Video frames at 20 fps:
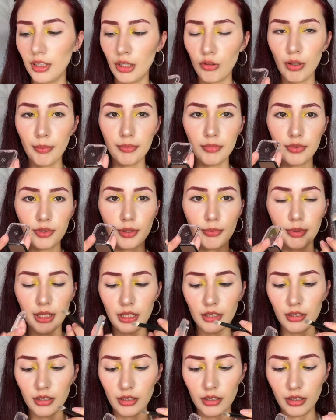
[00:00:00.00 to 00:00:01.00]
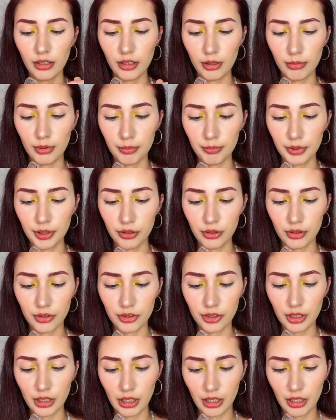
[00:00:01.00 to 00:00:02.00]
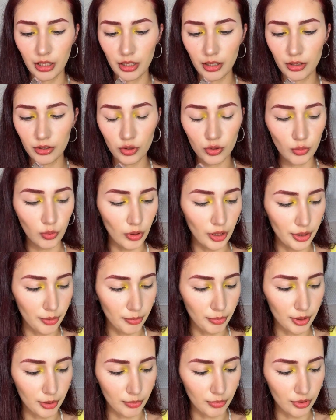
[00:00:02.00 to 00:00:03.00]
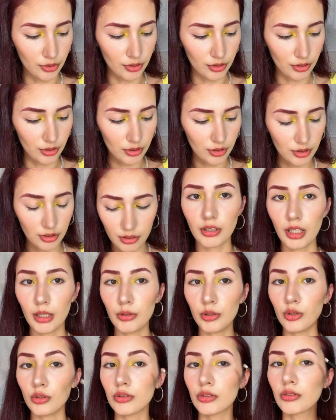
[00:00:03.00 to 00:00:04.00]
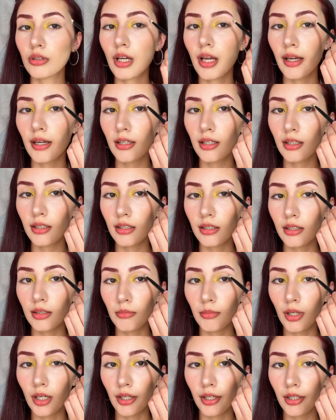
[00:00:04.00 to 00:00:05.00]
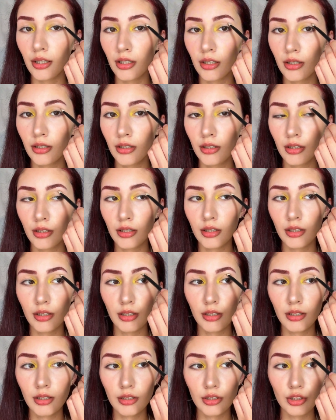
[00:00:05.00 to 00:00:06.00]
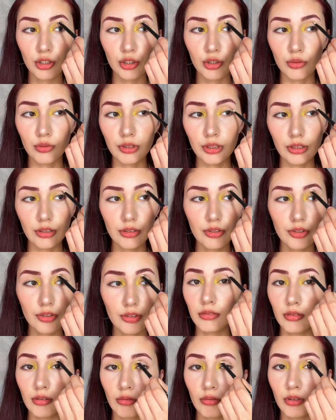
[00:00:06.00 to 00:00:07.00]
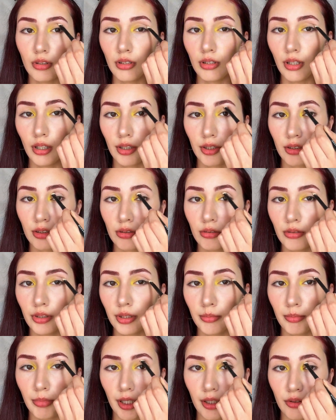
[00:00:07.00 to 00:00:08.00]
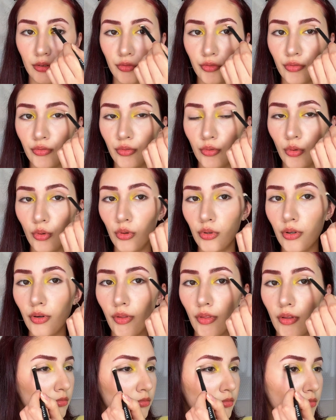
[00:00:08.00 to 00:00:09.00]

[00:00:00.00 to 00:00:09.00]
now I'm dipping in a little bit because it's quite pigmented. And I'm going to add it in my crease, but only like going back and forth.